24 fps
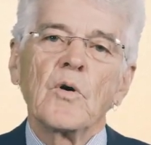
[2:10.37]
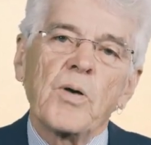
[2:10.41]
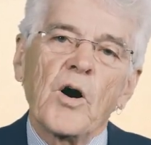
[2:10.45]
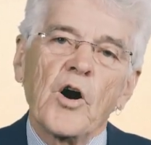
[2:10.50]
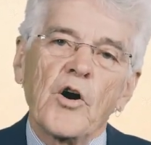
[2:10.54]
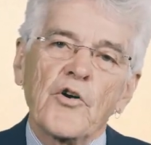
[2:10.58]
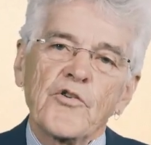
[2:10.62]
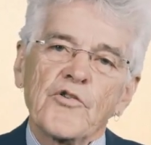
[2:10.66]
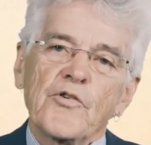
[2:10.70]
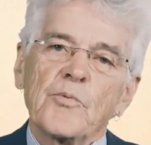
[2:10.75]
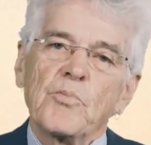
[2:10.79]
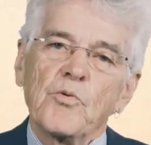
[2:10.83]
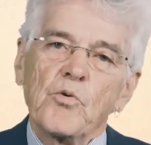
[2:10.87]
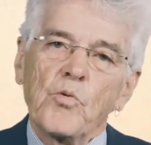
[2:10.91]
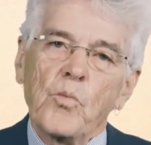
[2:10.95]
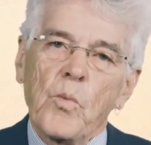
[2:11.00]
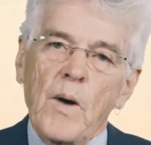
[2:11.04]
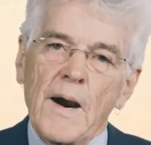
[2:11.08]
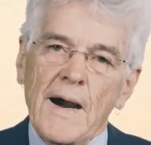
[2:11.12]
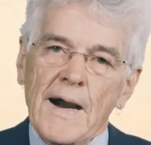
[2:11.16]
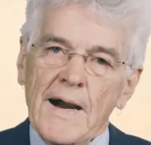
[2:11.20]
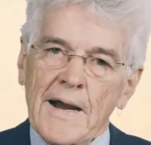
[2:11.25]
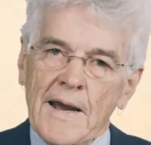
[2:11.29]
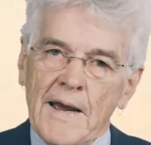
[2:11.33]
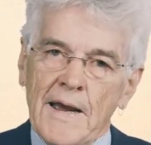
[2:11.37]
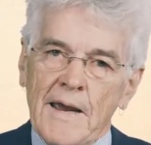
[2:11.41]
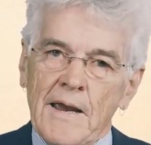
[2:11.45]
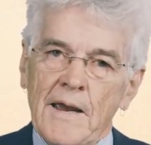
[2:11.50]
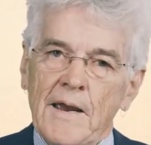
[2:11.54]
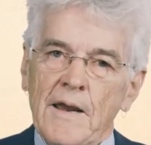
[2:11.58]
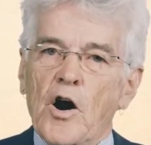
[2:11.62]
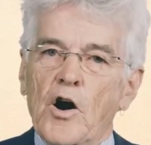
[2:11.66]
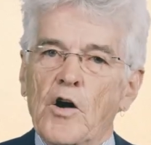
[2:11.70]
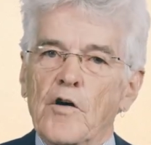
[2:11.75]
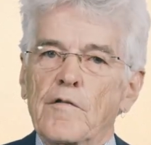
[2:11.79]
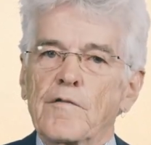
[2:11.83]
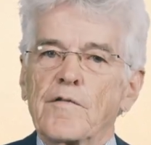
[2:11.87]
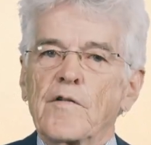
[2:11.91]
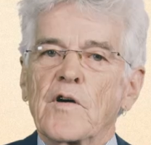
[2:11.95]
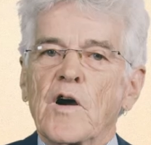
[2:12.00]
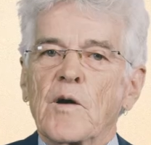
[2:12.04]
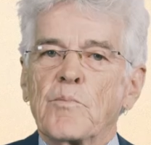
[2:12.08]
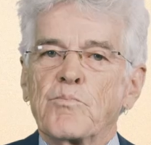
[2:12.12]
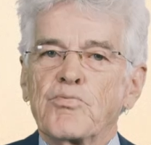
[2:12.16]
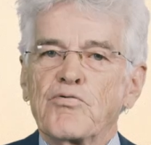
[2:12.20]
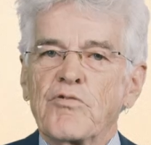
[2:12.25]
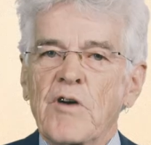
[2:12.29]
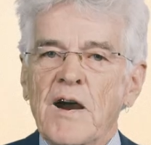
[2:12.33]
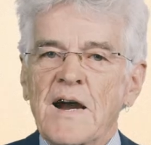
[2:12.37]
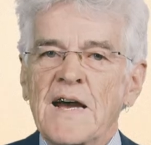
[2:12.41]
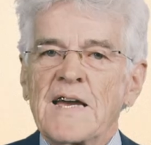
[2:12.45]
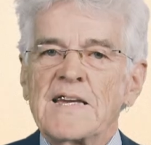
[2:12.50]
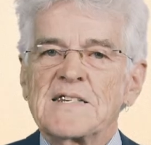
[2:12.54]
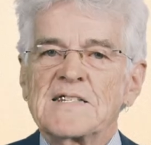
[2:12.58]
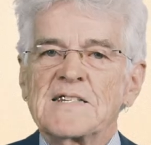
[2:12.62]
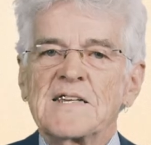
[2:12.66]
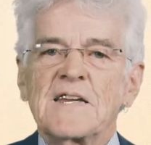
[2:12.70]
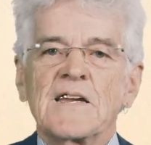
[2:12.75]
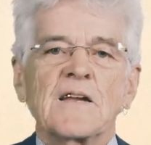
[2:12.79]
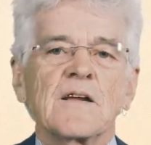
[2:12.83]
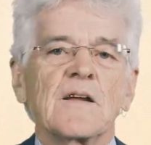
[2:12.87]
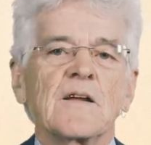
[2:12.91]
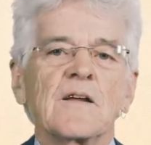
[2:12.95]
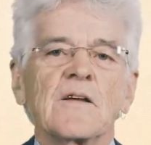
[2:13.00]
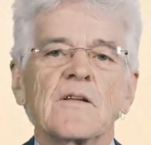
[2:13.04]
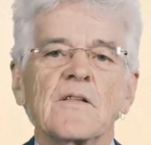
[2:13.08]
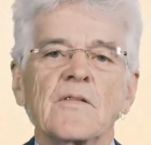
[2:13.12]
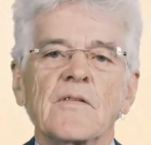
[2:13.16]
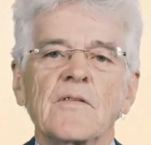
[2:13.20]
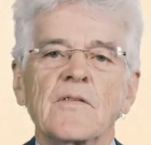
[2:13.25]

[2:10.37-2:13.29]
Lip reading: possible way of appraising